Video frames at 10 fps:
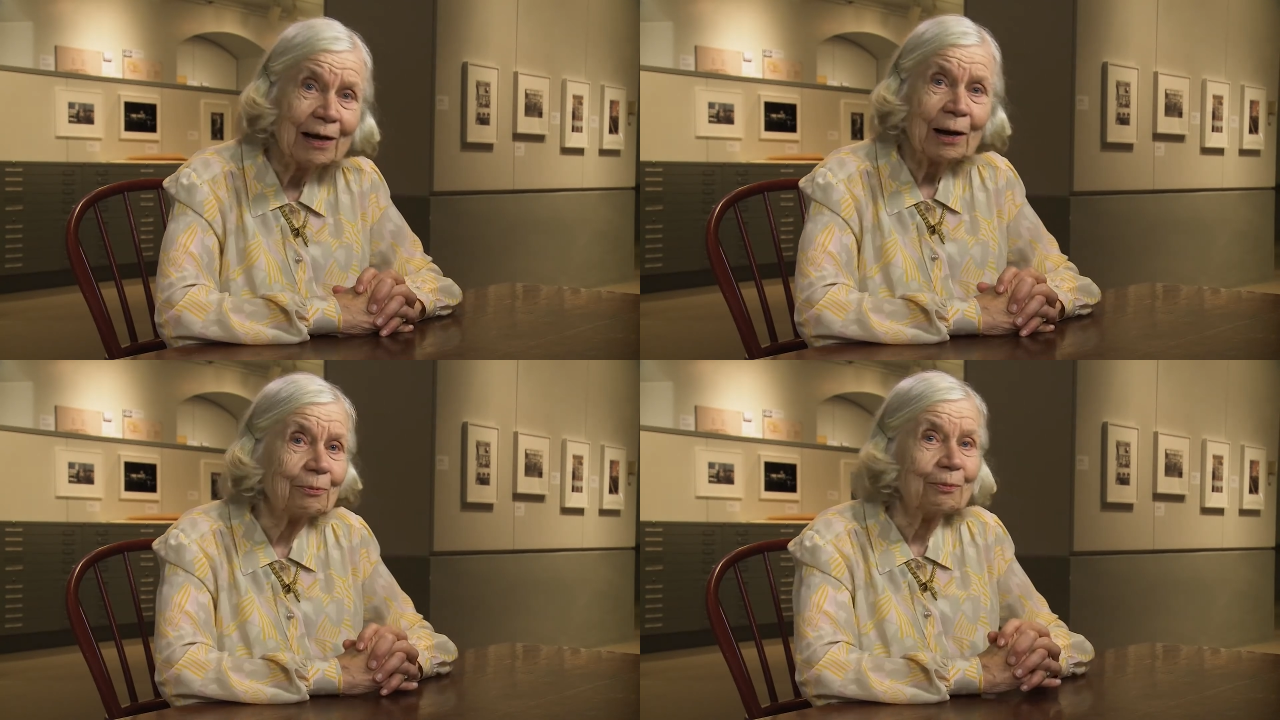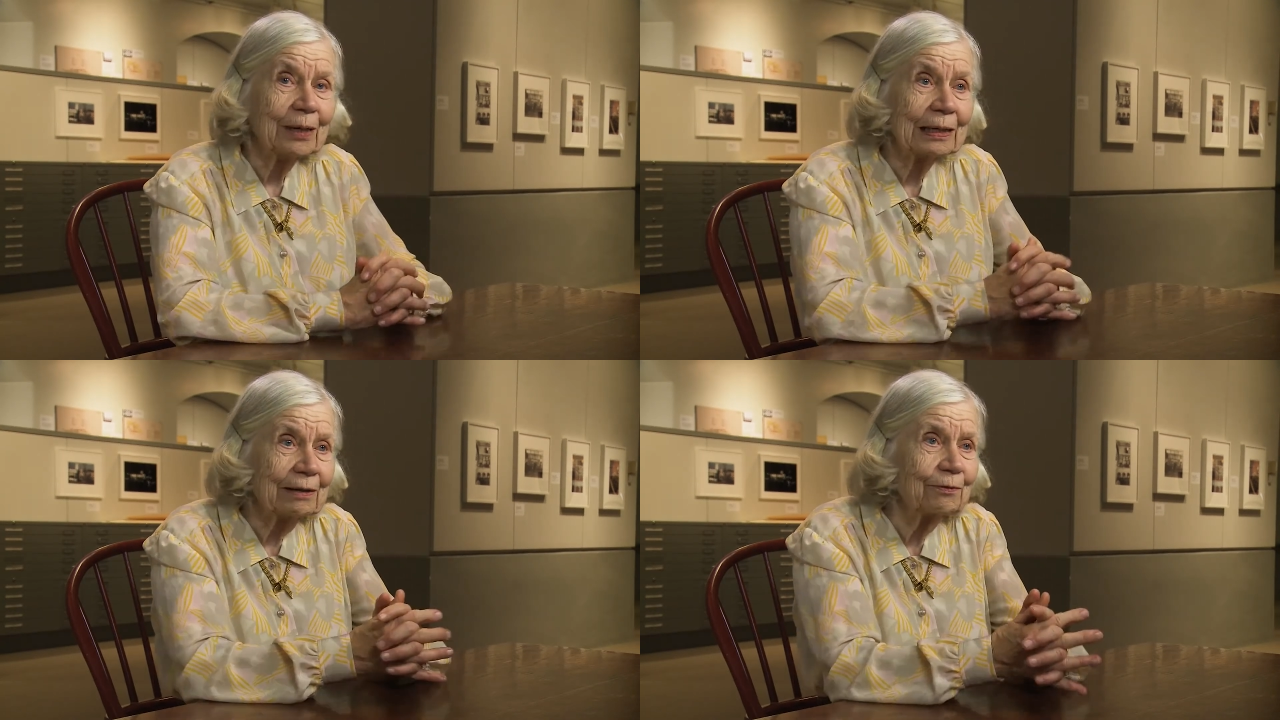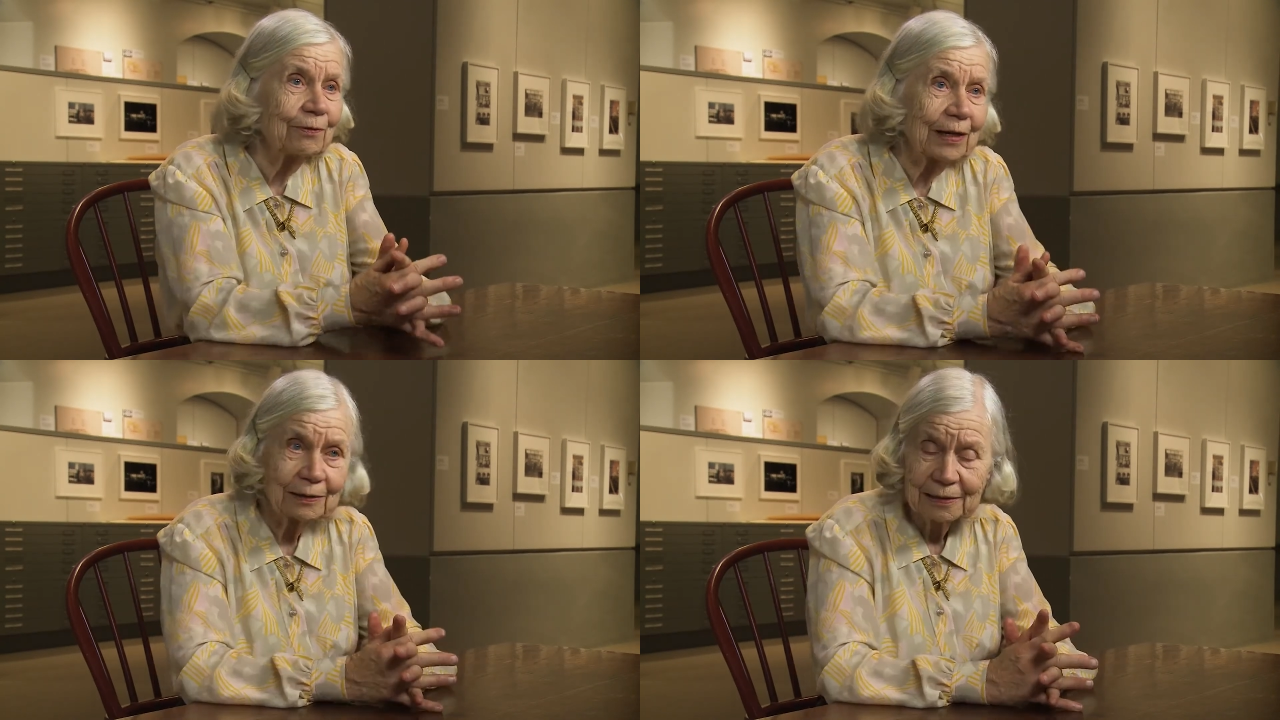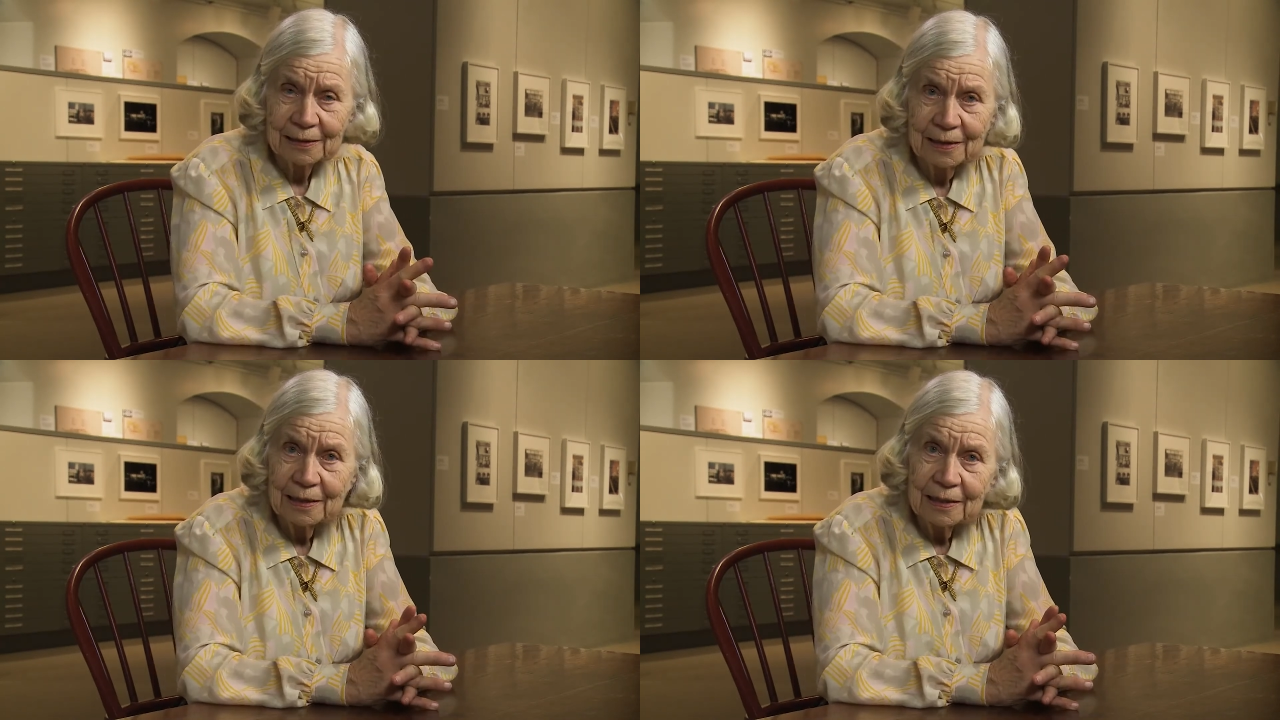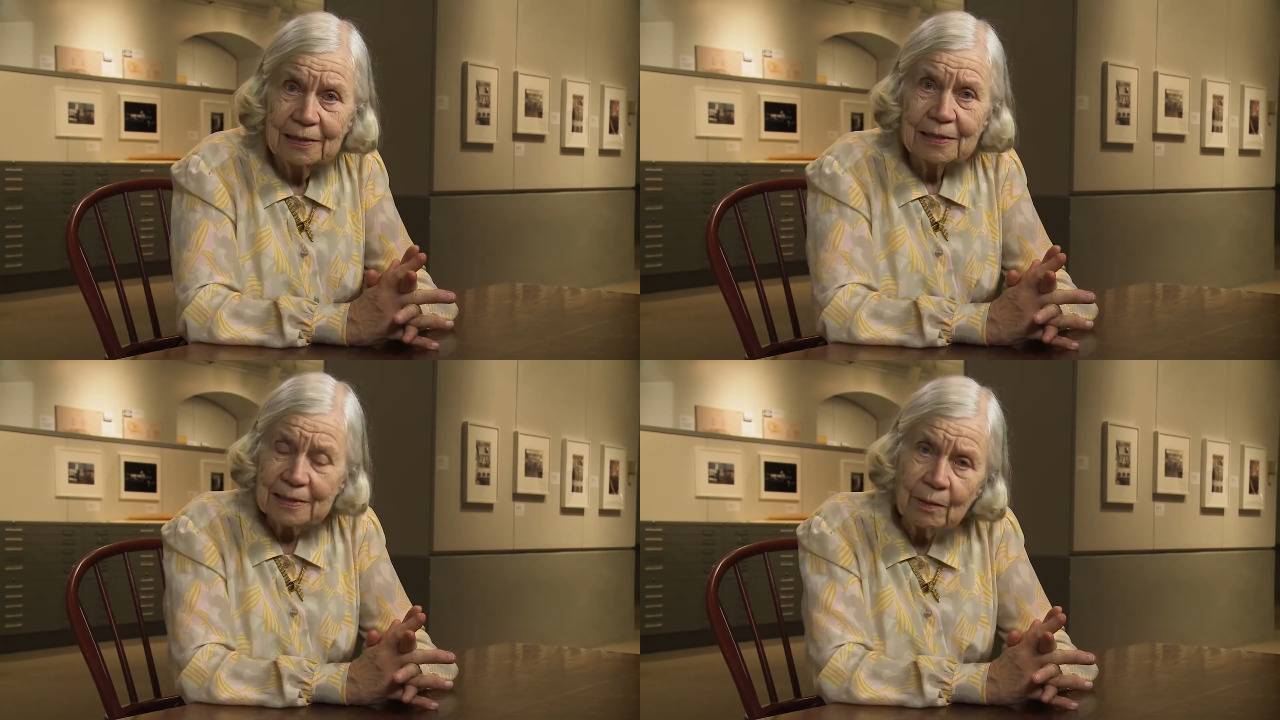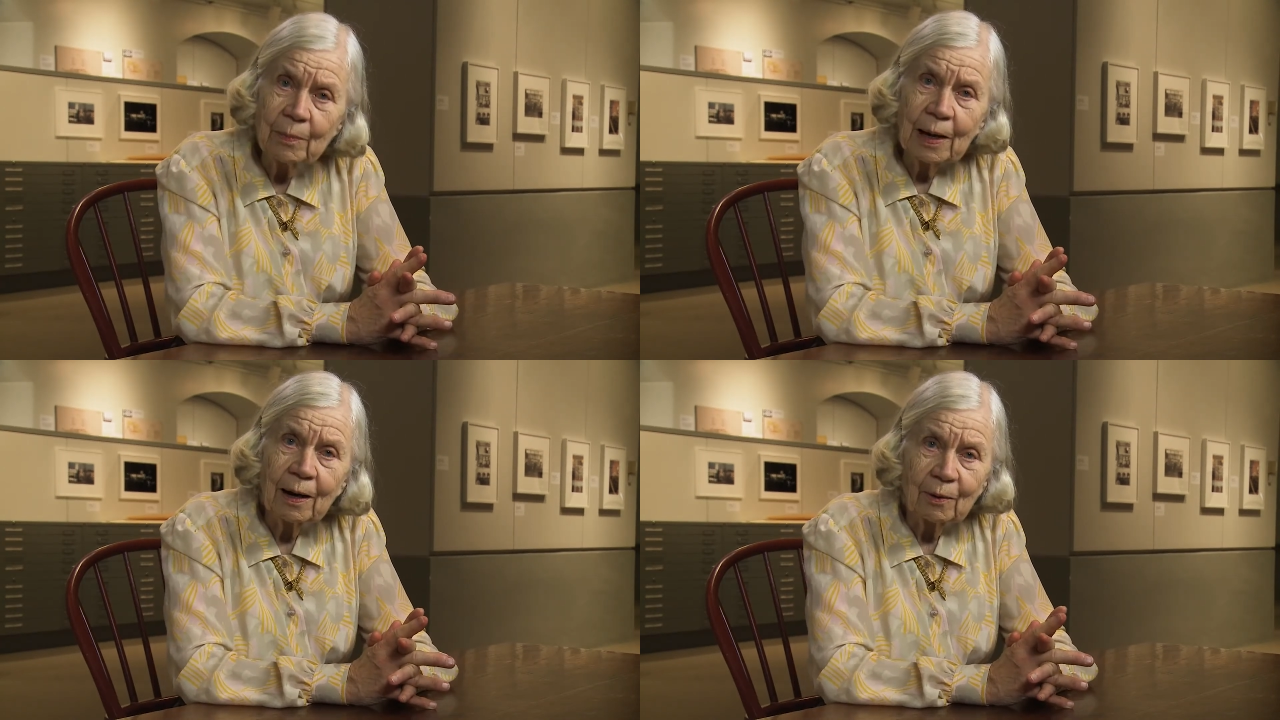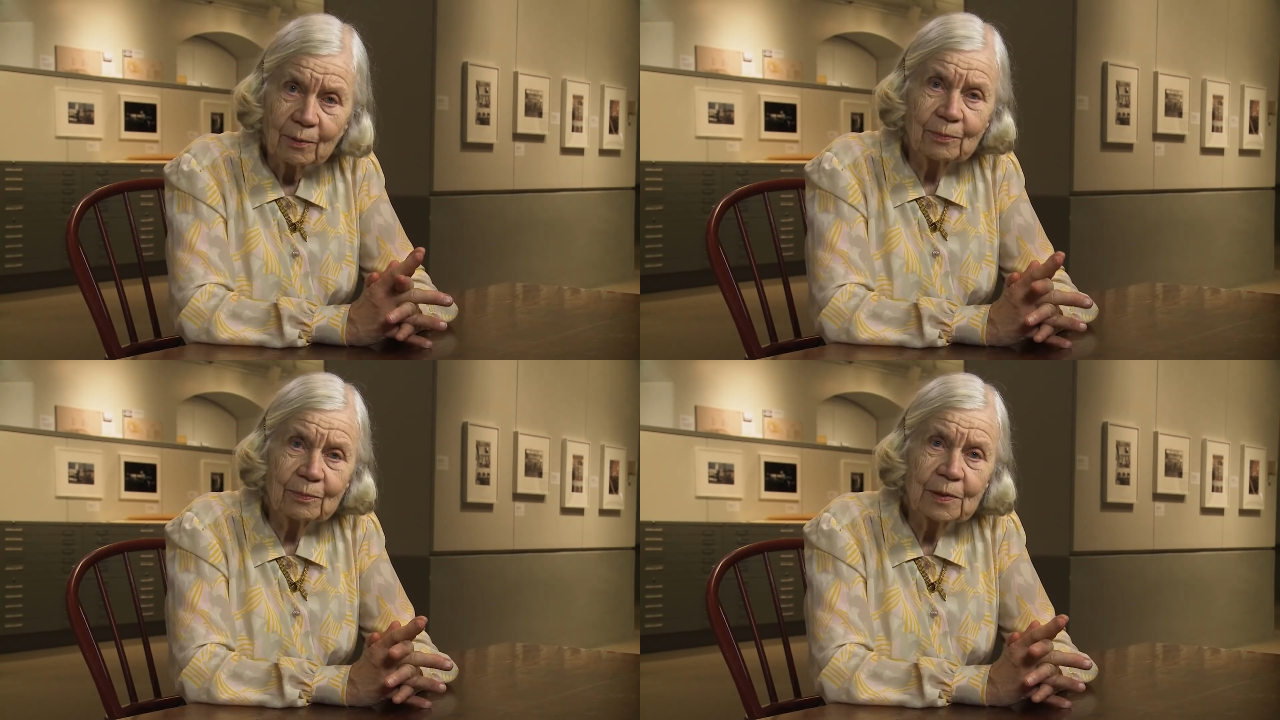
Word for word: I really felt somehow